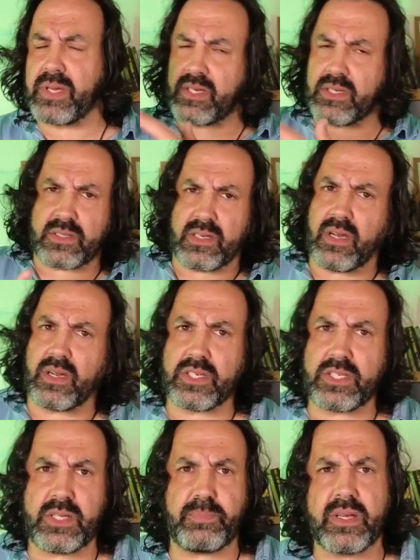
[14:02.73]
because they are a
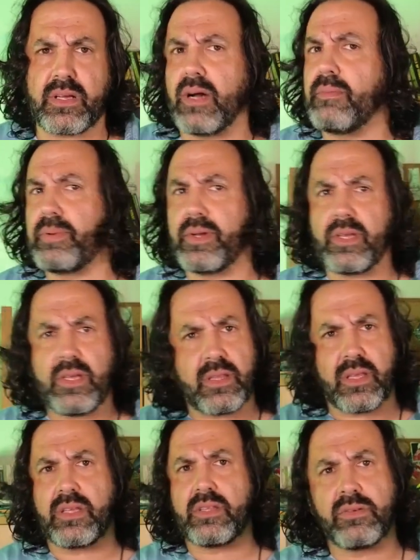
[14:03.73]
shipping company.
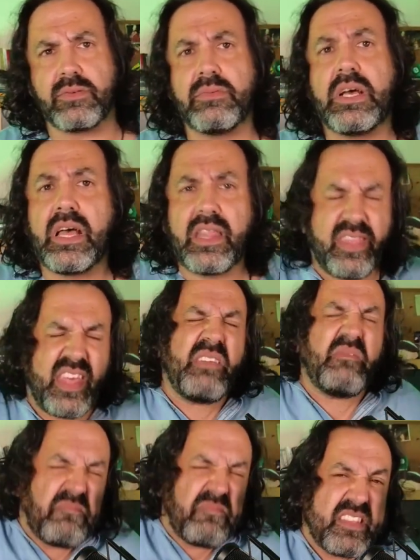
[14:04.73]
They
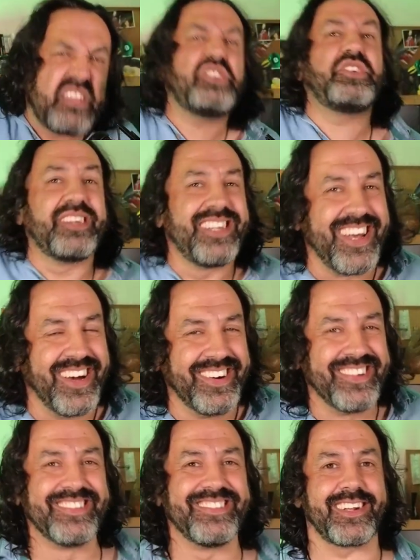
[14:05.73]
should
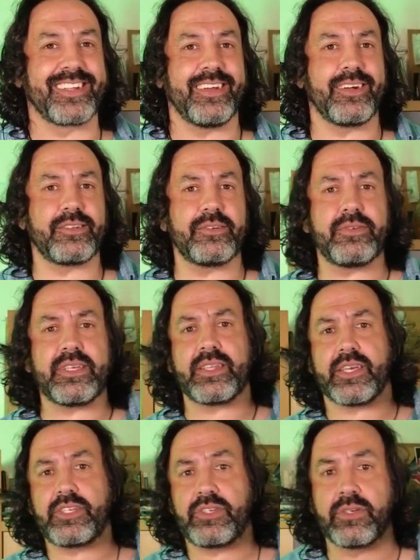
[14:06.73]
know what they are doing.
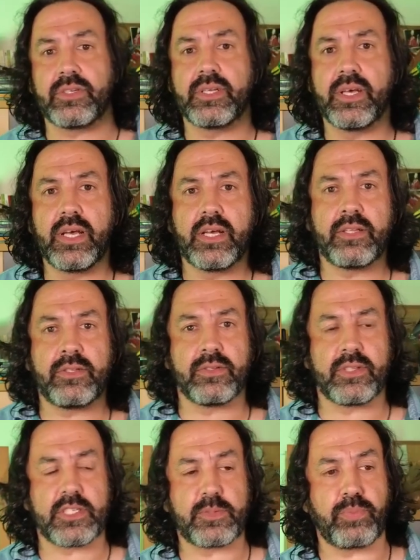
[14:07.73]
They should
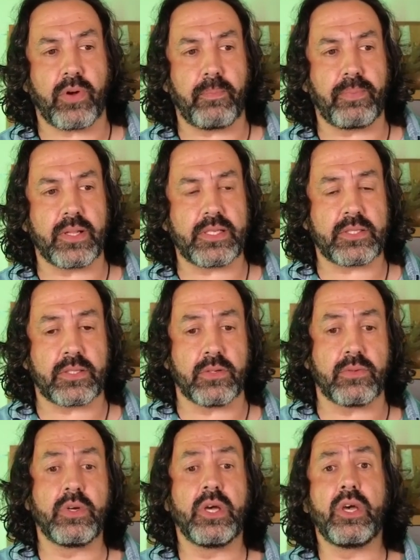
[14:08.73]
do this properly.
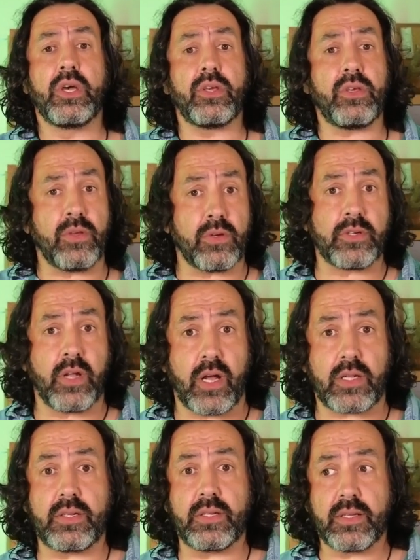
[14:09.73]
So you're
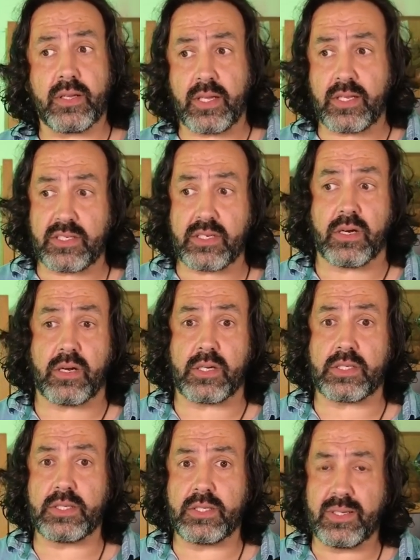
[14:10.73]
not in
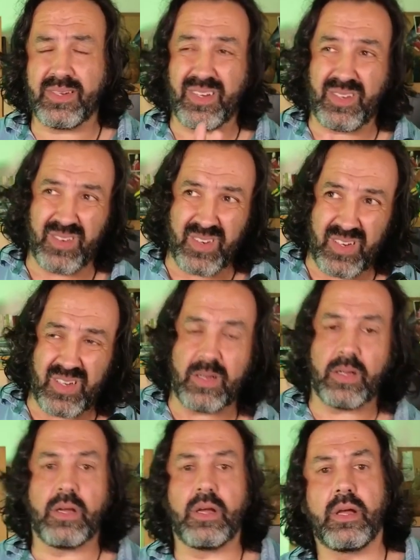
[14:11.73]
charge
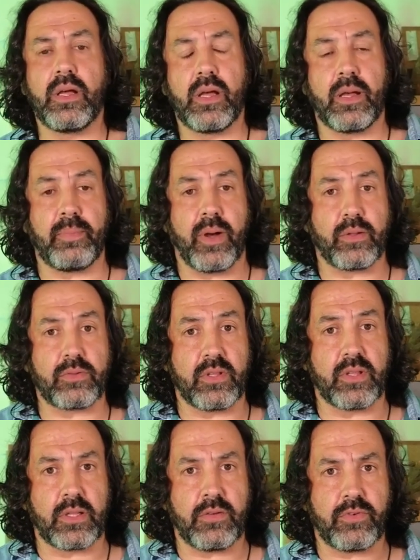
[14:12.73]
about
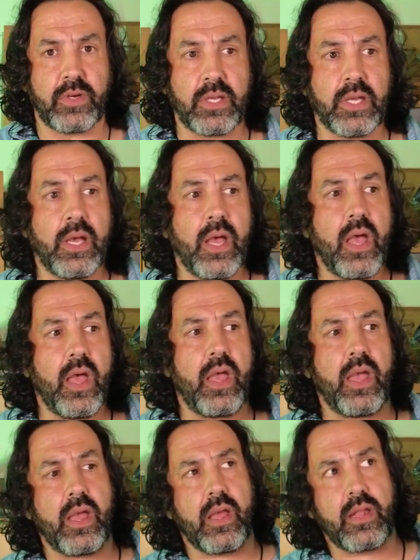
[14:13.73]
the delivery.
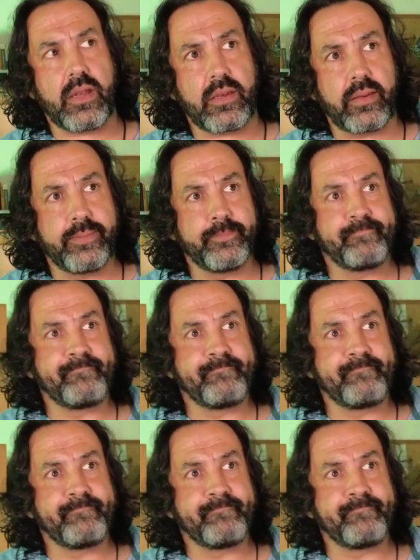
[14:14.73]
And